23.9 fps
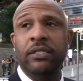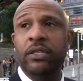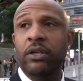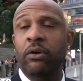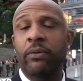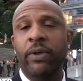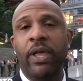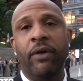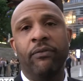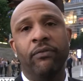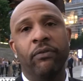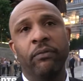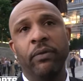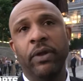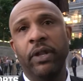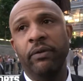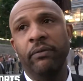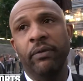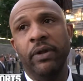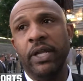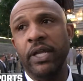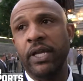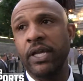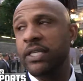you know, we have a really,
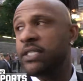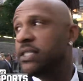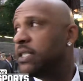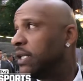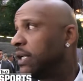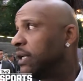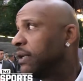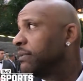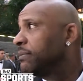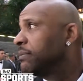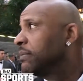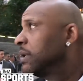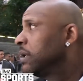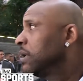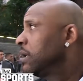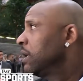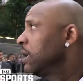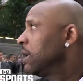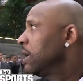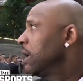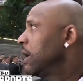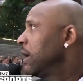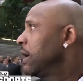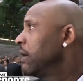really good team.
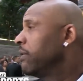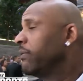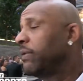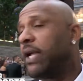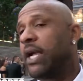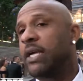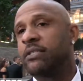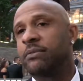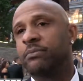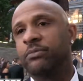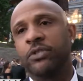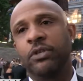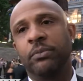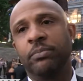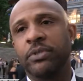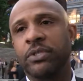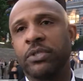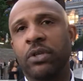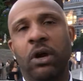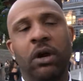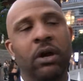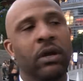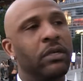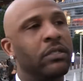Uh, we got some
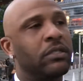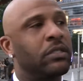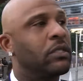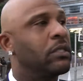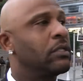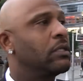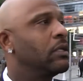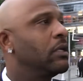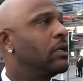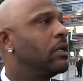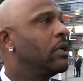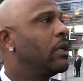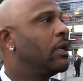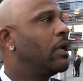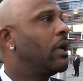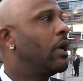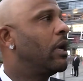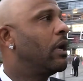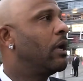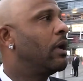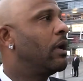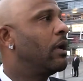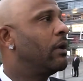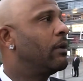superstars, and
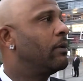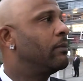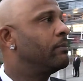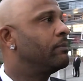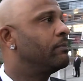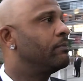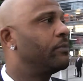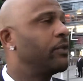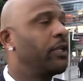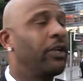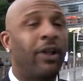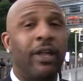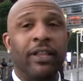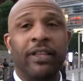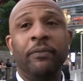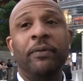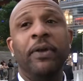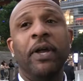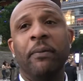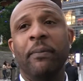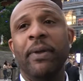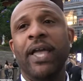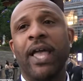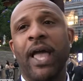um, you know, I think
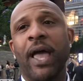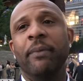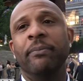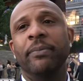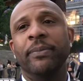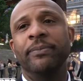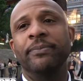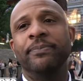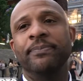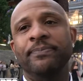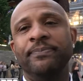we're gonna make it happen.